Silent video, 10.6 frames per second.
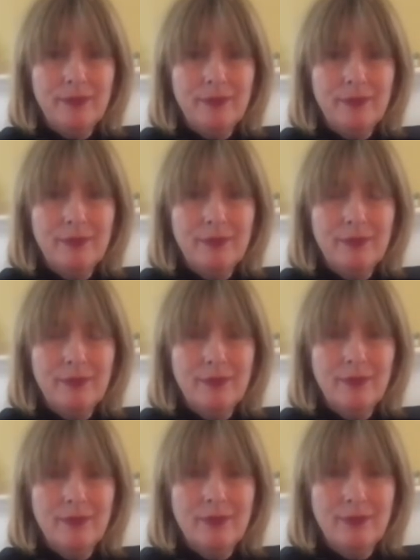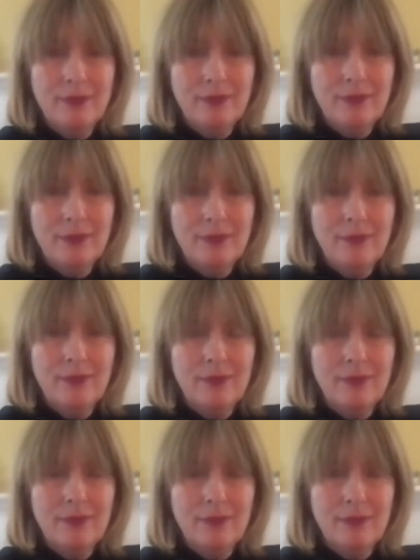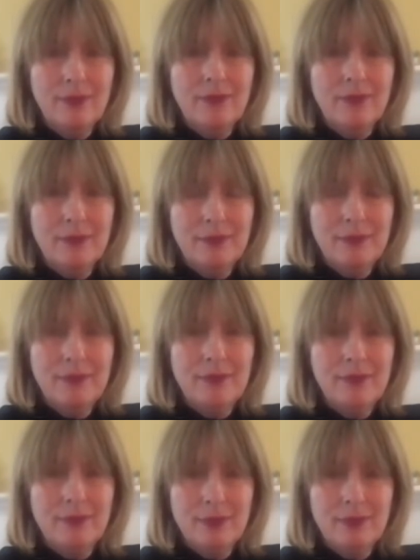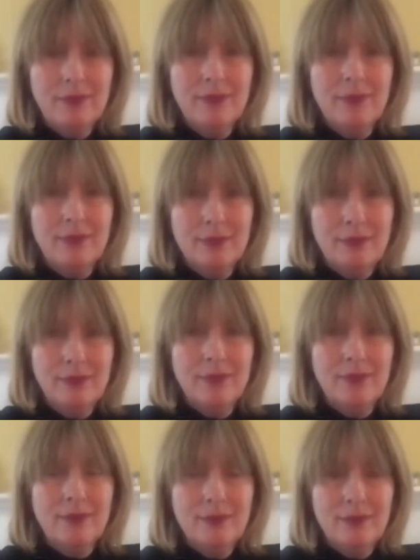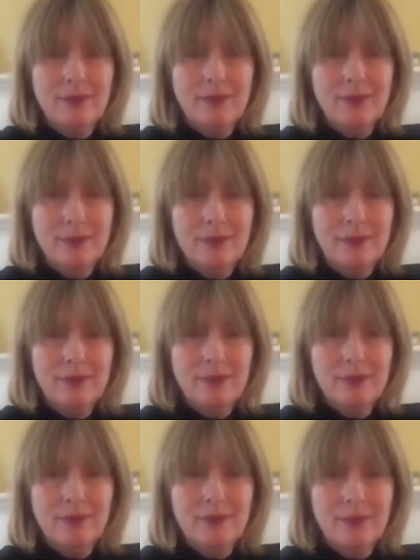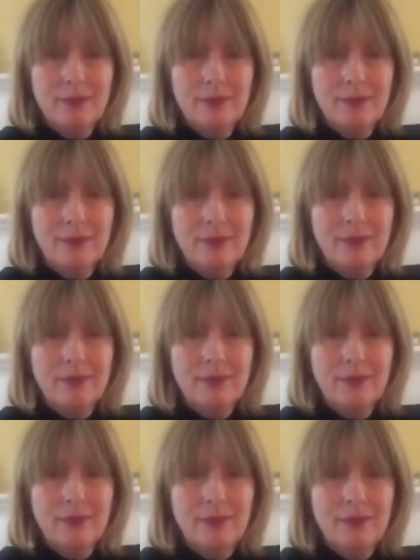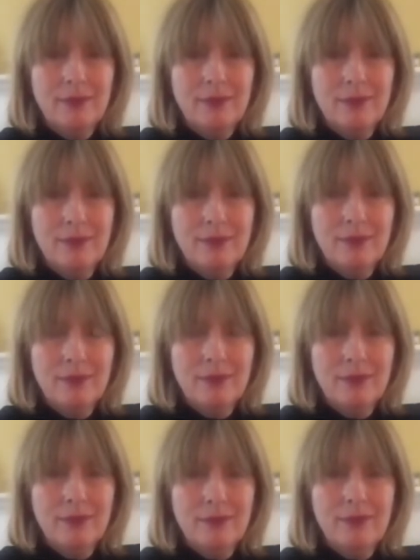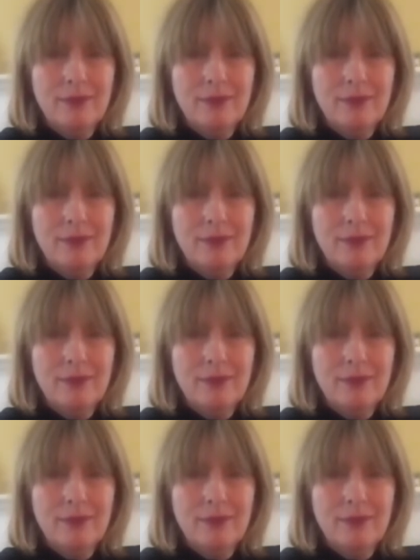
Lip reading: [no speech]